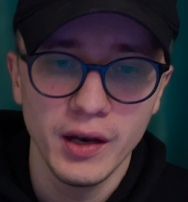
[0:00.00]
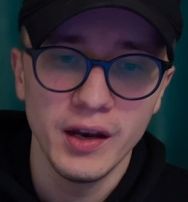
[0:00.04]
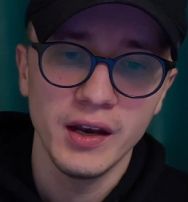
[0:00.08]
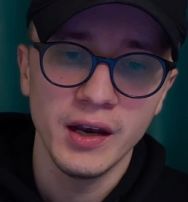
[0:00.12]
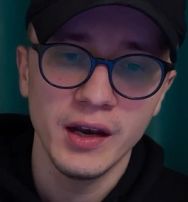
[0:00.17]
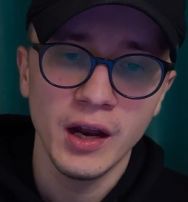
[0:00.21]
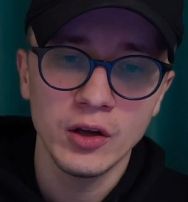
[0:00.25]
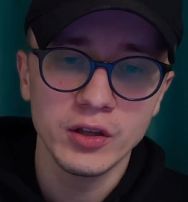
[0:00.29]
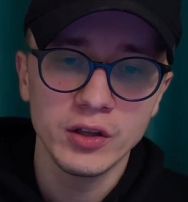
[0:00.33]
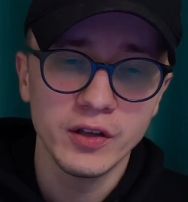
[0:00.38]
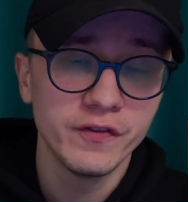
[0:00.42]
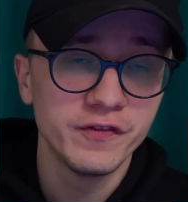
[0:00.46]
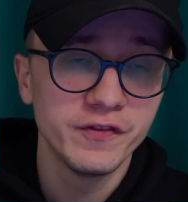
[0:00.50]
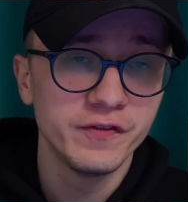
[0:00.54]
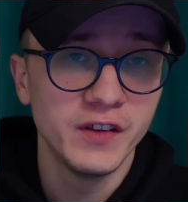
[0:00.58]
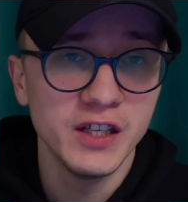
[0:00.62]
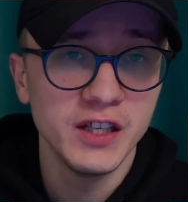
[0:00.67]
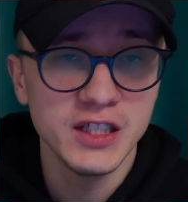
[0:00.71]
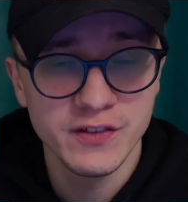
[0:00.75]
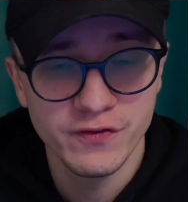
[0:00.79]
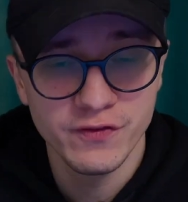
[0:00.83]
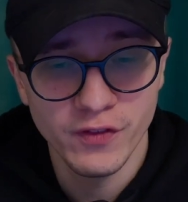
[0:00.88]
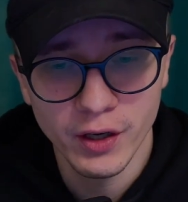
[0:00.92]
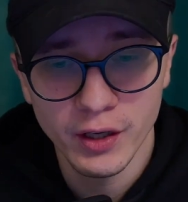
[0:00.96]
Now,
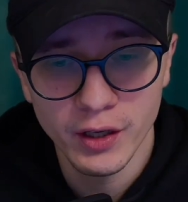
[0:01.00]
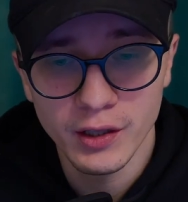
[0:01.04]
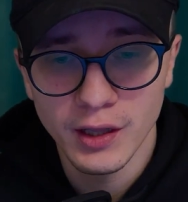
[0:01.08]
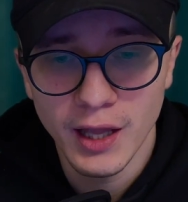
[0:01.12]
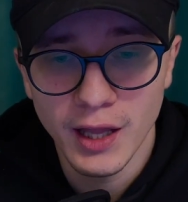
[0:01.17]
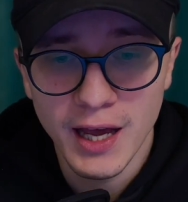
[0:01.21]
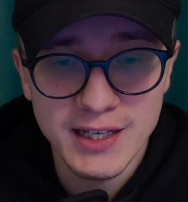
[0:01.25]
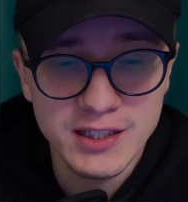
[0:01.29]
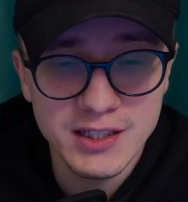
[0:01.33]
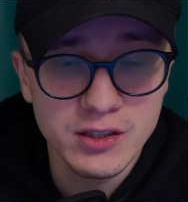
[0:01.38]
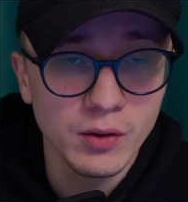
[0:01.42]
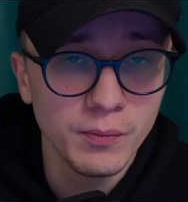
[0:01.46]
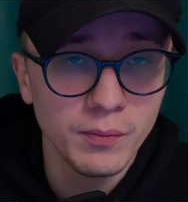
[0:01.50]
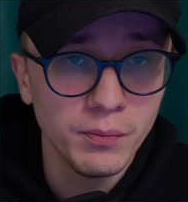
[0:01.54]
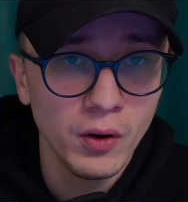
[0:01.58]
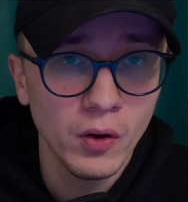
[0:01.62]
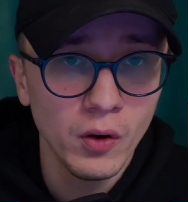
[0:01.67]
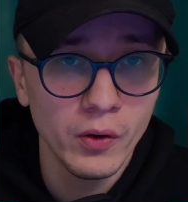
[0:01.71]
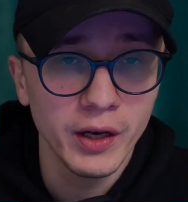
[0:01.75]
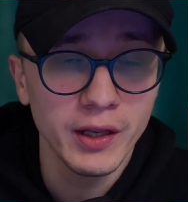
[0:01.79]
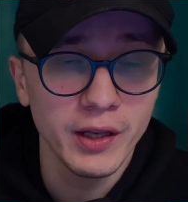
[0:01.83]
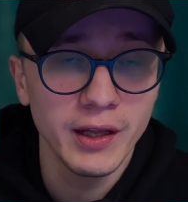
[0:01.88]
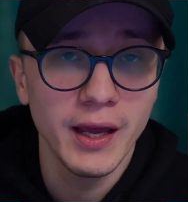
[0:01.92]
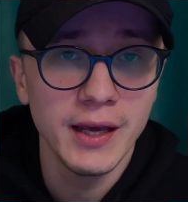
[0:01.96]
this very last
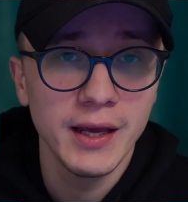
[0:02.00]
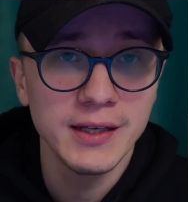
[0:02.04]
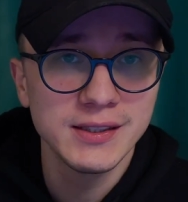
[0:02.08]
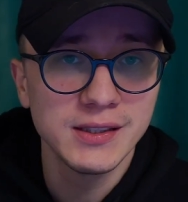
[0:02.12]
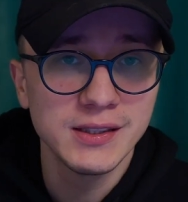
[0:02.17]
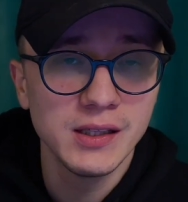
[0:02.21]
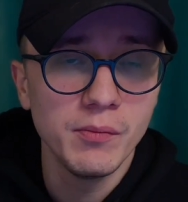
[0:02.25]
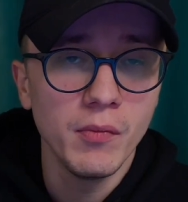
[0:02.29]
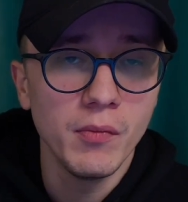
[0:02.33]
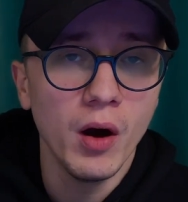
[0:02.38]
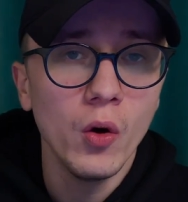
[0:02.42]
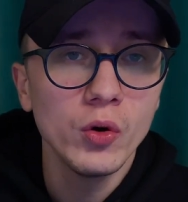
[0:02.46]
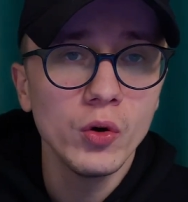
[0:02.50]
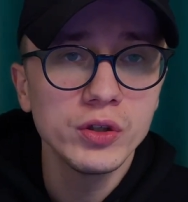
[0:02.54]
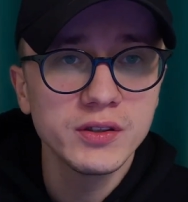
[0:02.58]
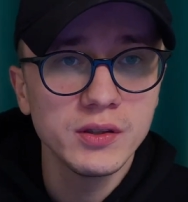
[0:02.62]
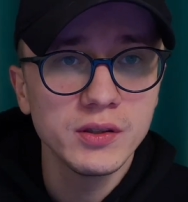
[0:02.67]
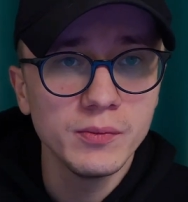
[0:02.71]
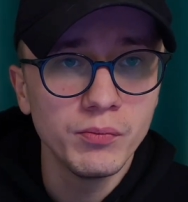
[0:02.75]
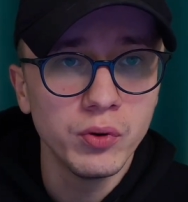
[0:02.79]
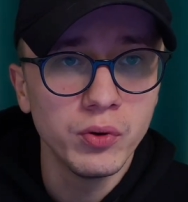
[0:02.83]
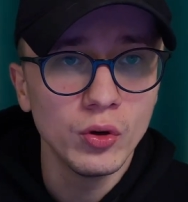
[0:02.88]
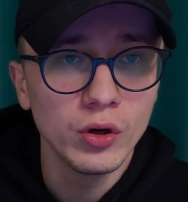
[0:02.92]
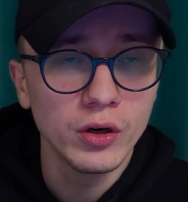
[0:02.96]
component is the most
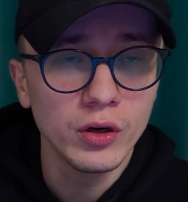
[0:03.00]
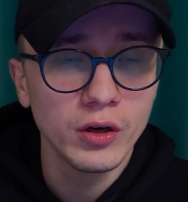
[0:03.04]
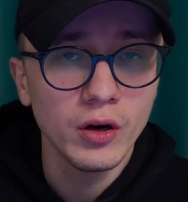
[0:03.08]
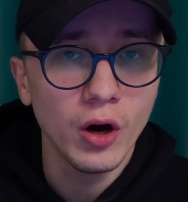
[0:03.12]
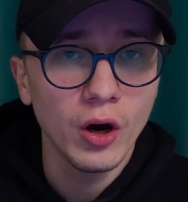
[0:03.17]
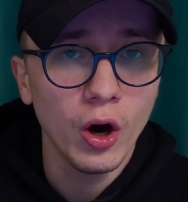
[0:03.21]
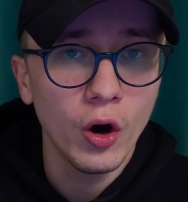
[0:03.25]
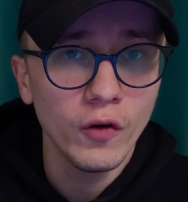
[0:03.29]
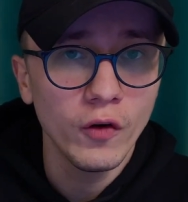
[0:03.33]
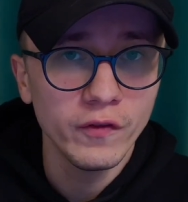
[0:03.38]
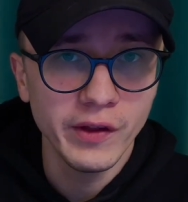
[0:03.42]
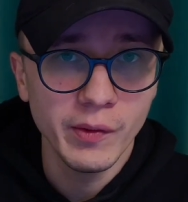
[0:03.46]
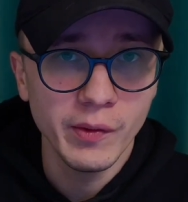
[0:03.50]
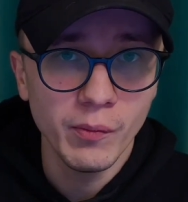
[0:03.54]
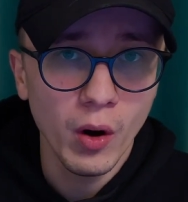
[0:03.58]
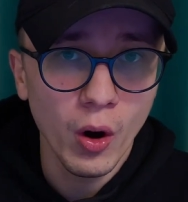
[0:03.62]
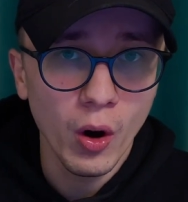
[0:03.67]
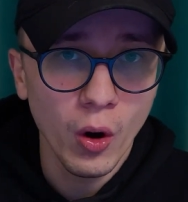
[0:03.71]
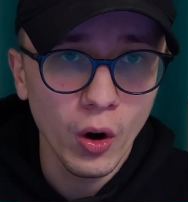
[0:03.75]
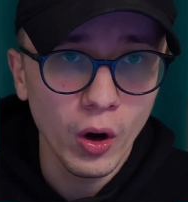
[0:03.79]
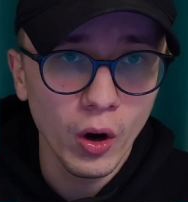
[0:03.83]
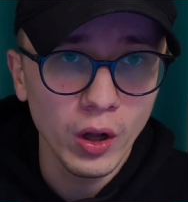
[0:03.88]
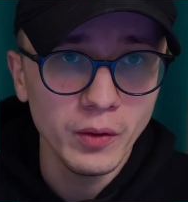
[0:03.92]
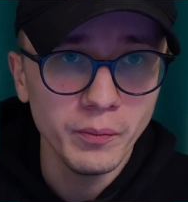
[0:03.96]
important of them
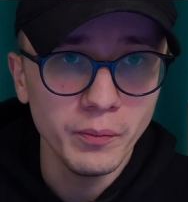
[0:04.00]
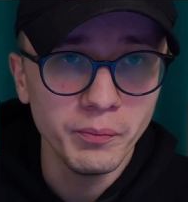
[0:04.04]
all